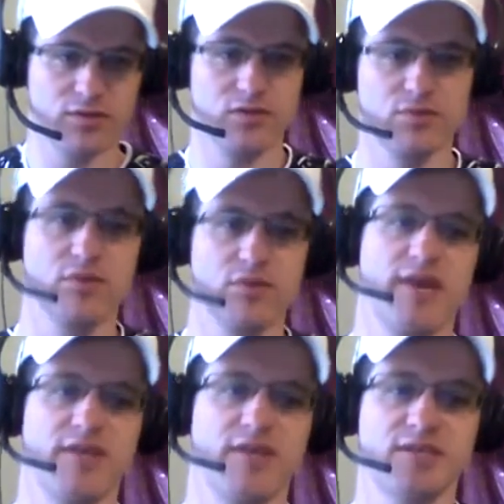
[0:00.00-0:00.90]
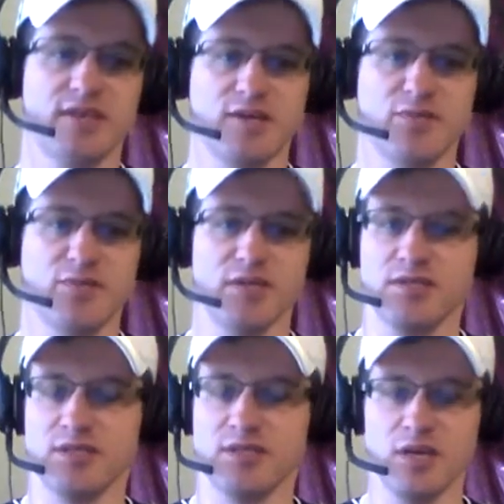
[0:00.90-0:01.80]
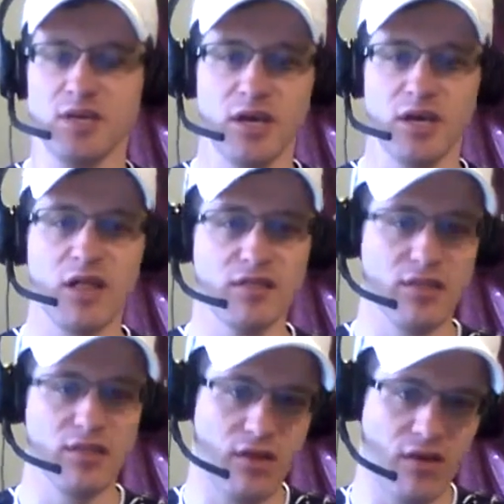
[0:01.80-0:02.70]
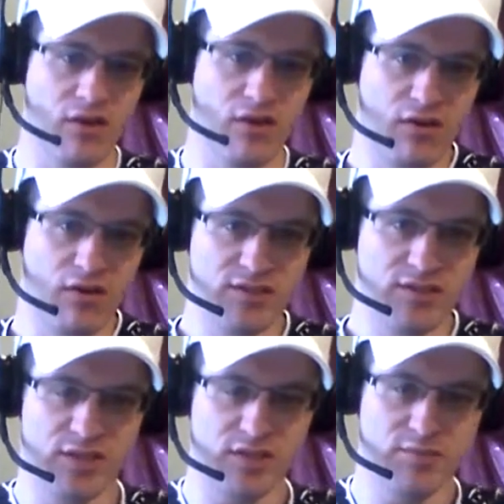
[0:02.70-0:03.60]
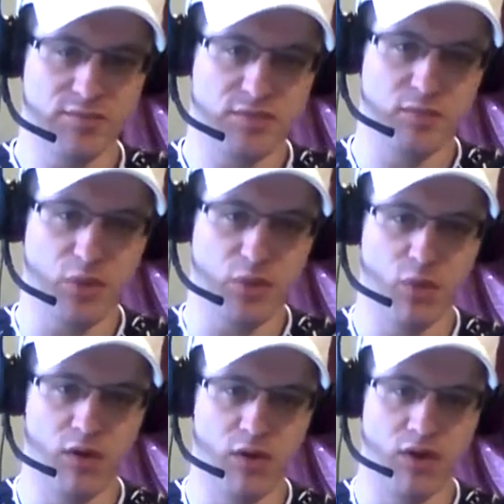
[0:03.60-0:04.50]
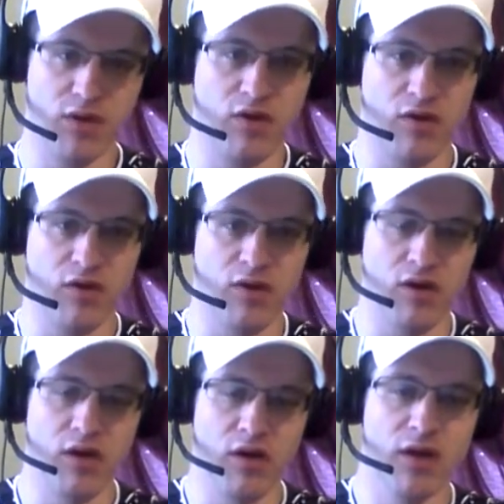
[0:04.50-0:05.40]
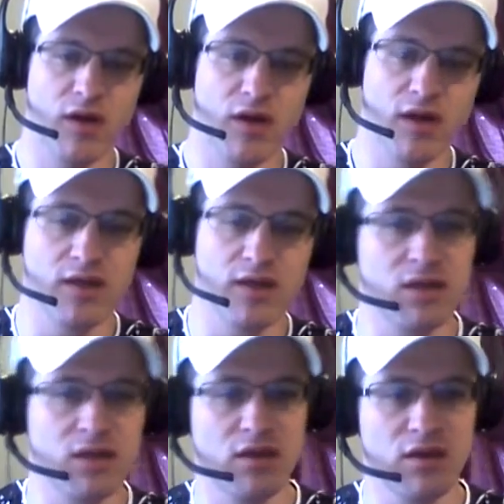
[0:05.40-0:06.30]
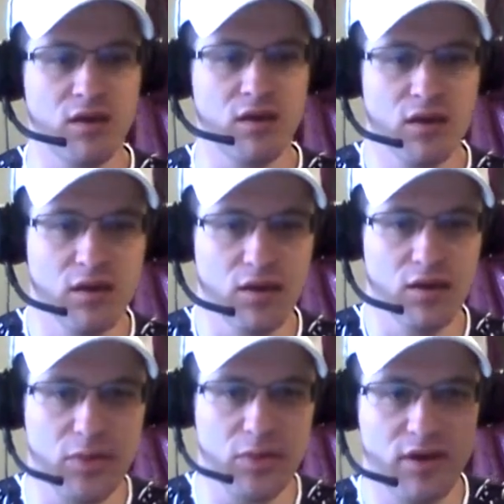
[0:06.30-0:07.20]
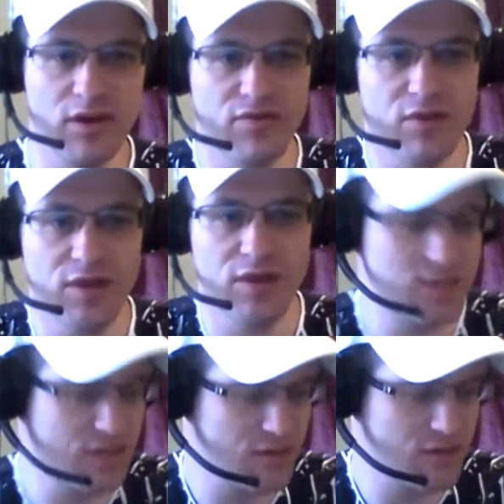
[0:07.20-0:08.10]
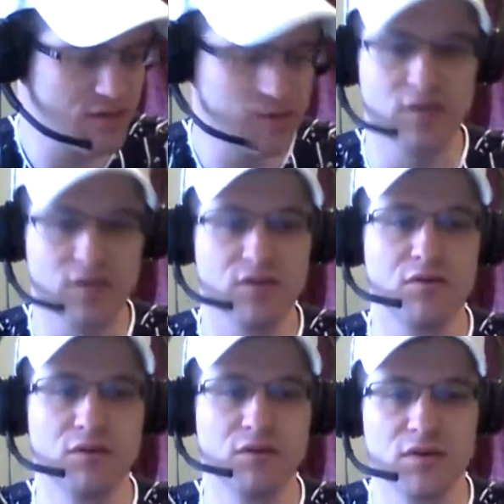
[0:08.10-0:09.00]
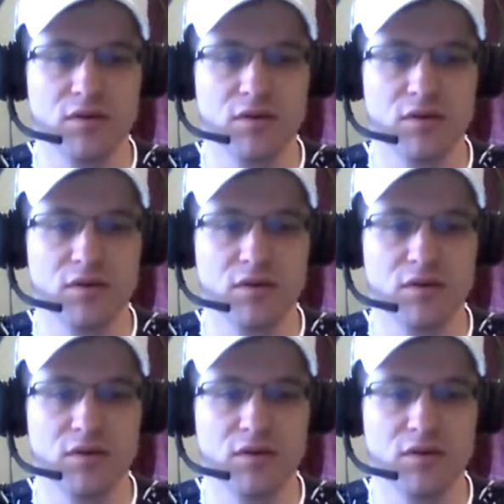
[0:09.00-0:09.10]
don't really have any stacks because all the teams but one are in the playoff race here. So